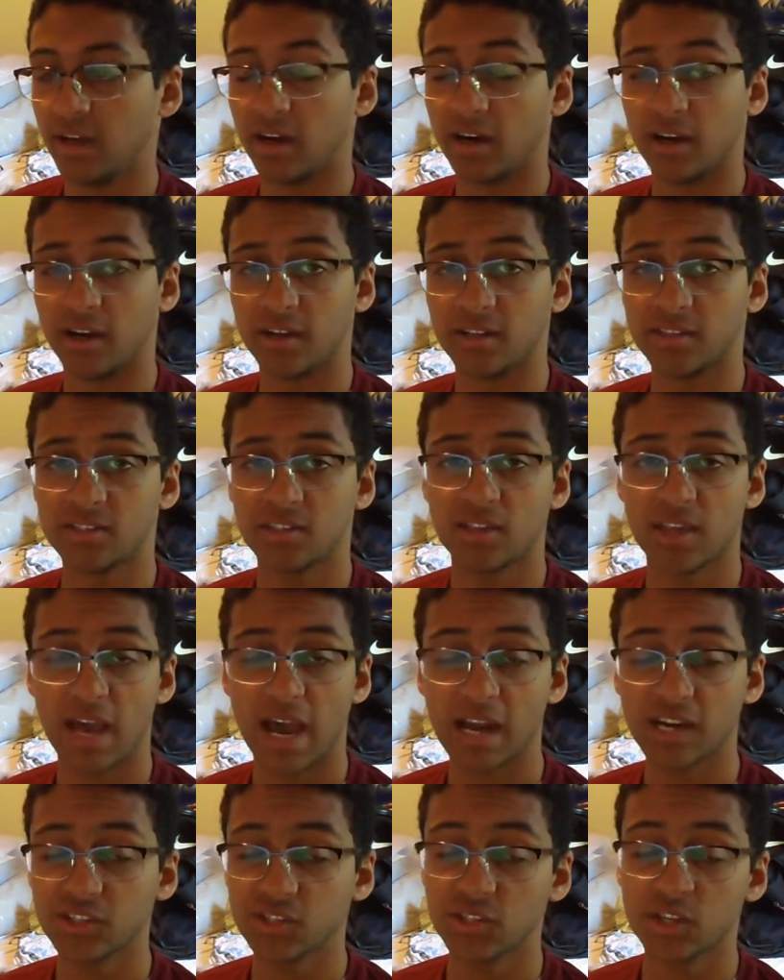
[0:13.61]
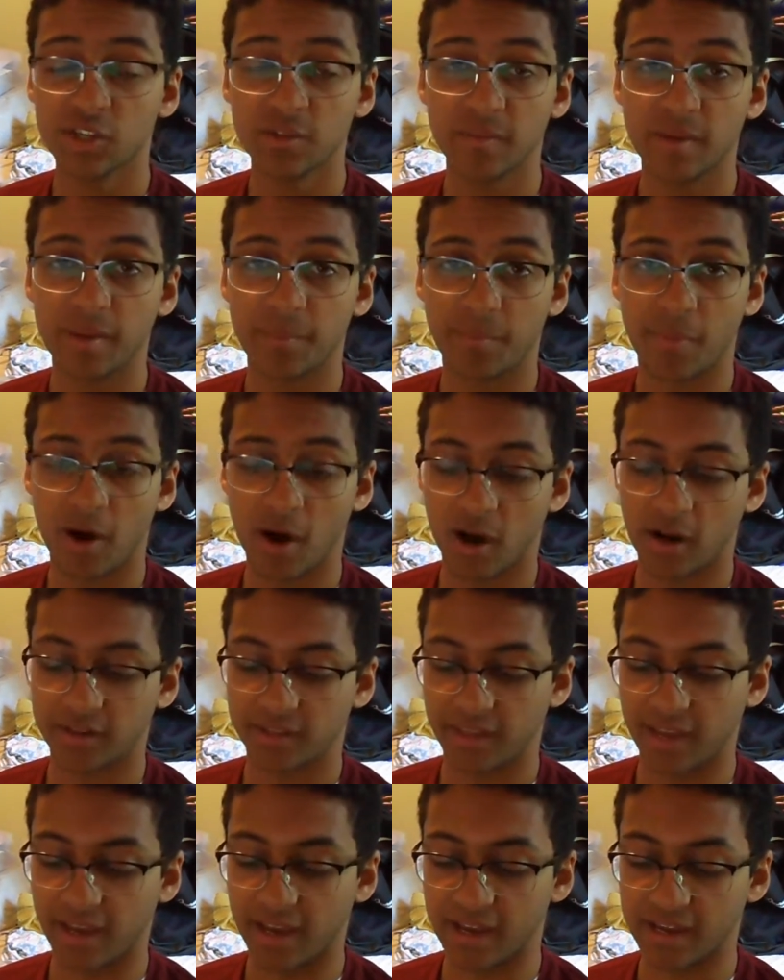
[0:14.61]
It's actually going to be a
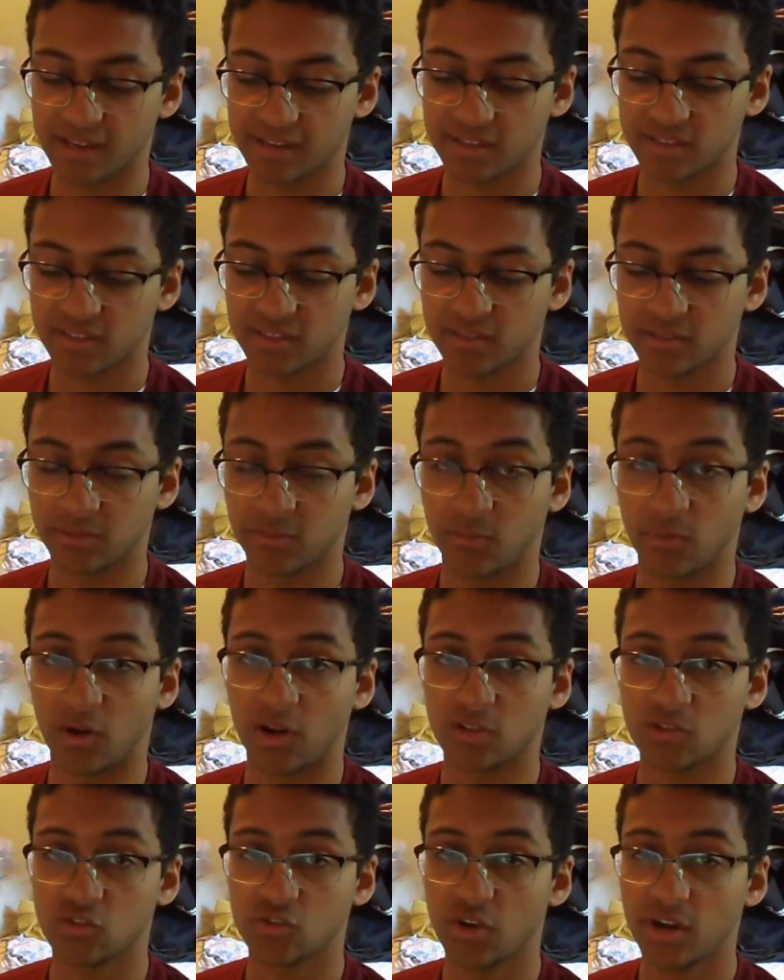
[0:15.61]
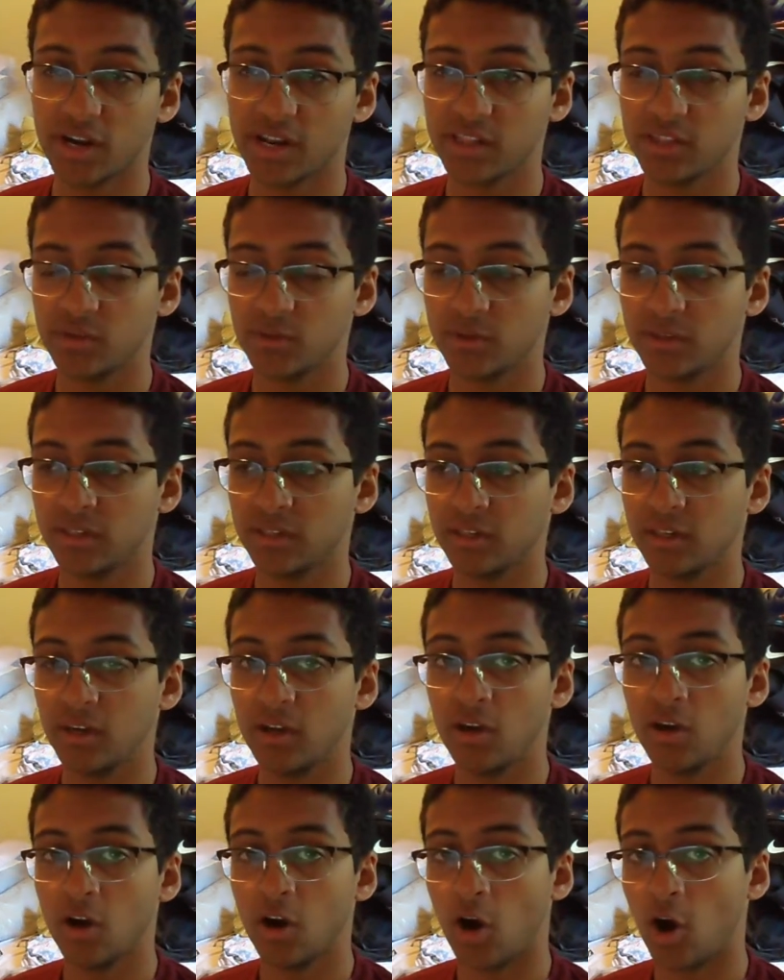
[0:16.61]
podcast where I'll try to do it
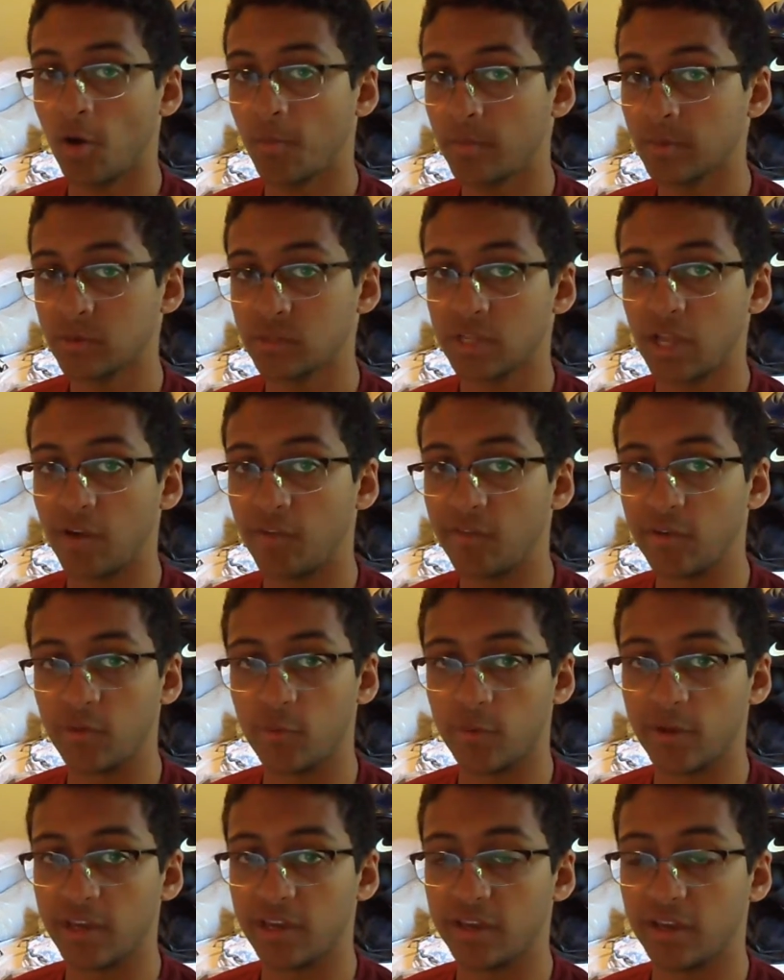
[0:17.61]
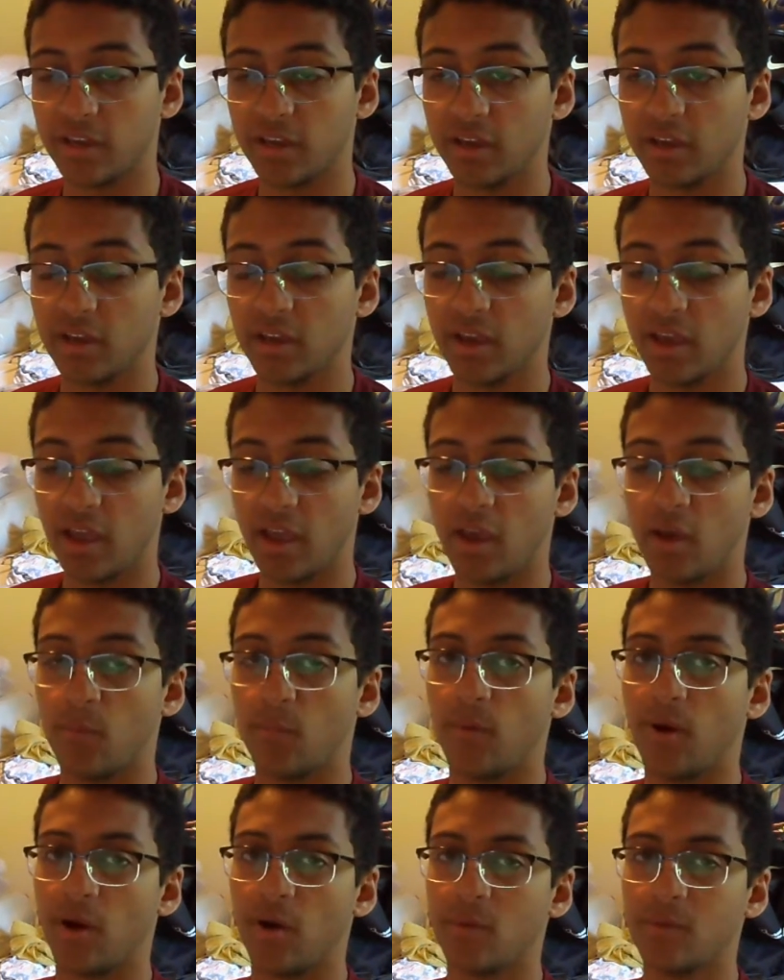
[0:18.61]
almost every week,
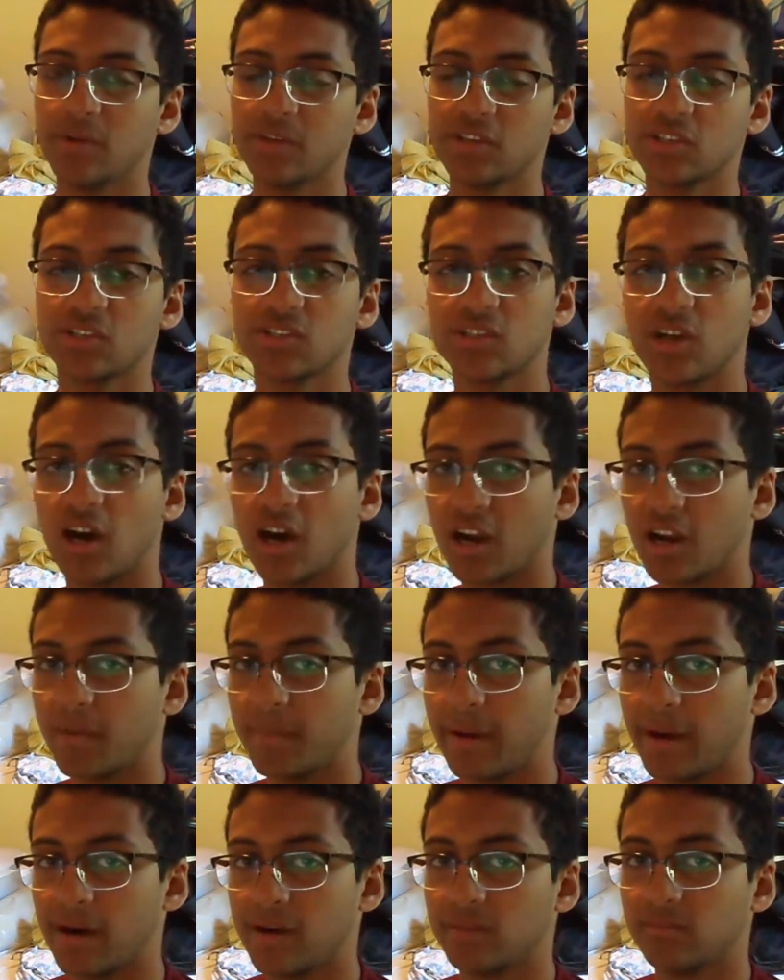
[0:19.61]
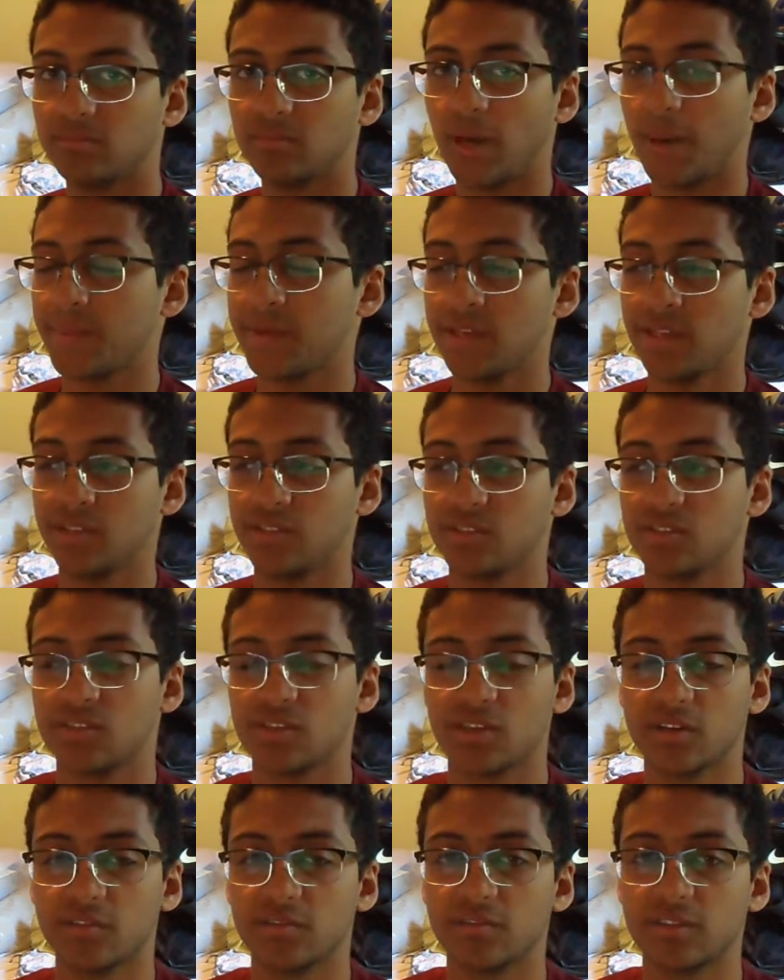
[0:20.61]
where we just talk about,
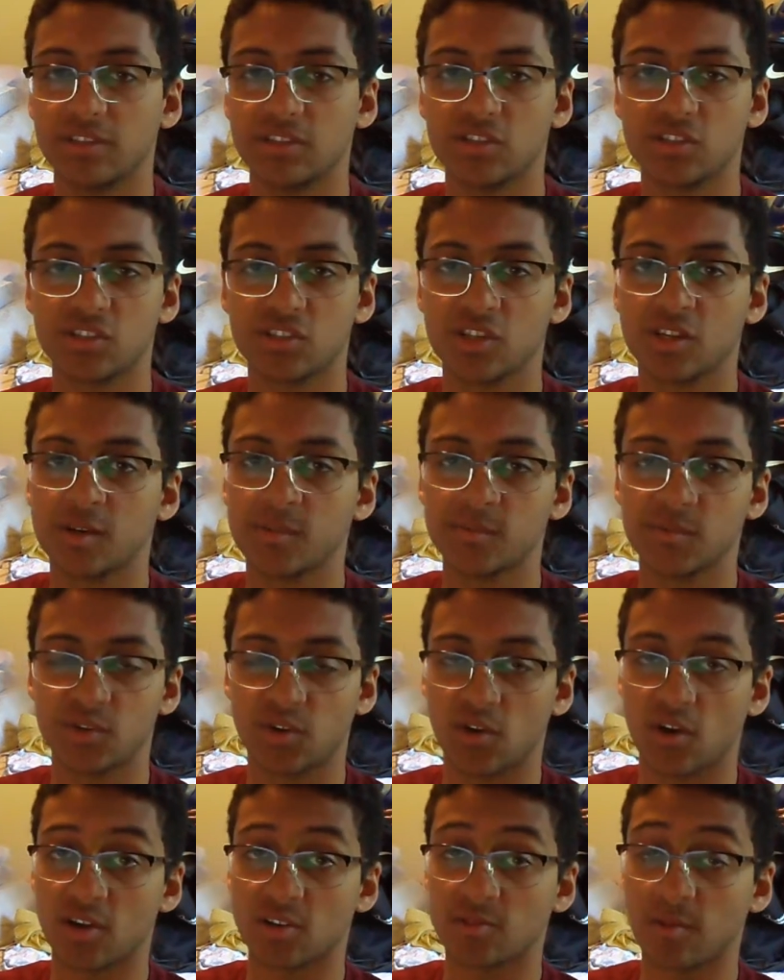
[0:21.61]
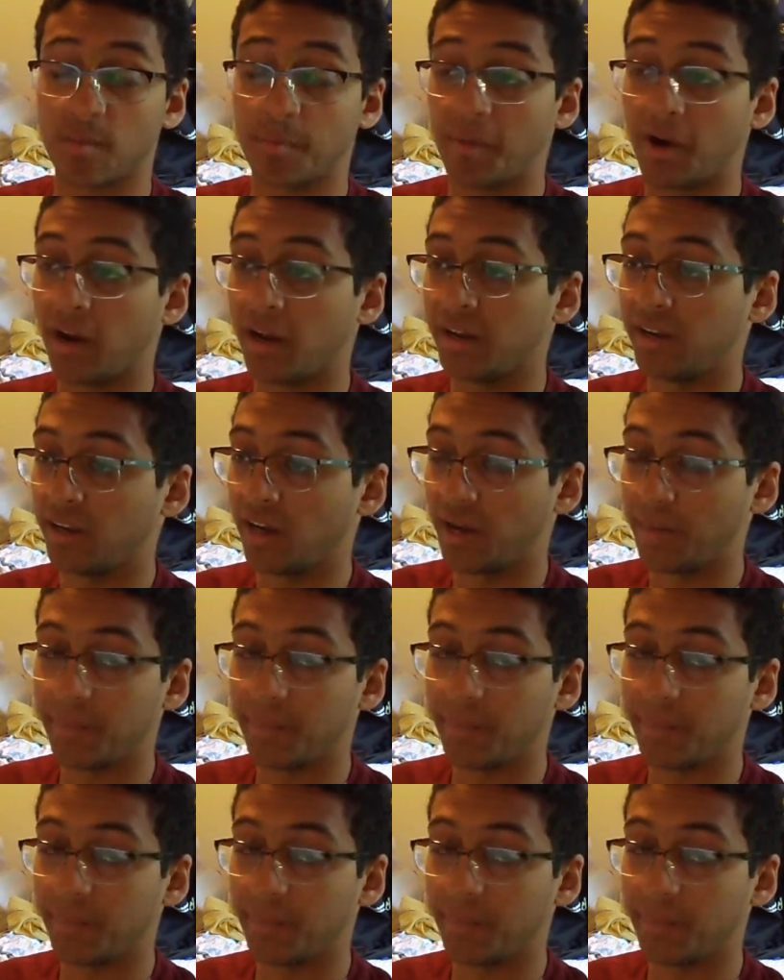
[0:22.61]
stuff that just comes across my mind.